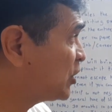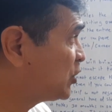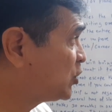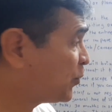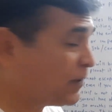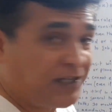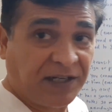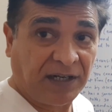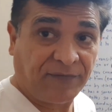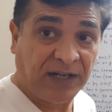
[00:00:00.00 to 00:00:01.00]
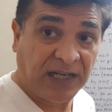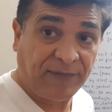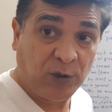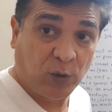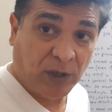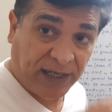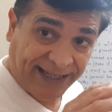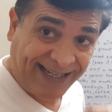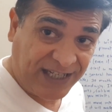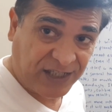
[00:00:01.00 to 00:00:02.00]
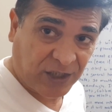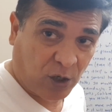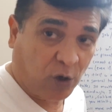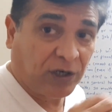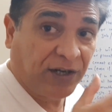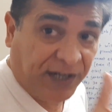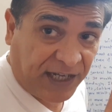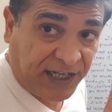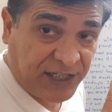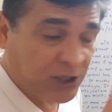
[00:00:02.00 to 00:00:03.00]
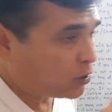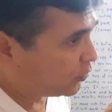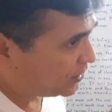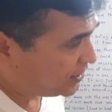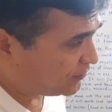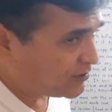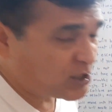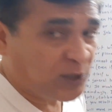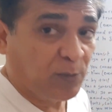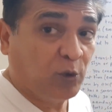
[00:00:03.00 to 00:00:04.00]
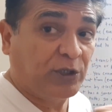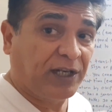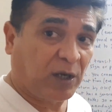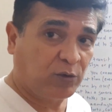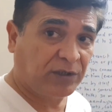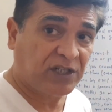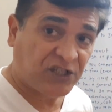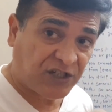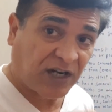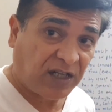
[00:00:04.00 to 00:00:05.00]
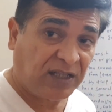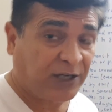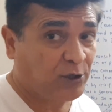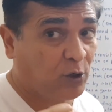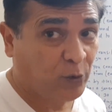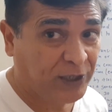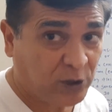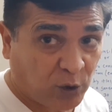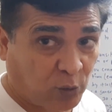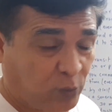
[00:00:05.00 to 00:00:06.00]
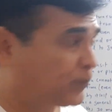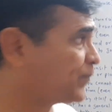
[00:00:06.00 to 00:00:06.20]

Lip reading: Jupiter will give you a ease or a release, or it will smoothen out the struggle that you're going through.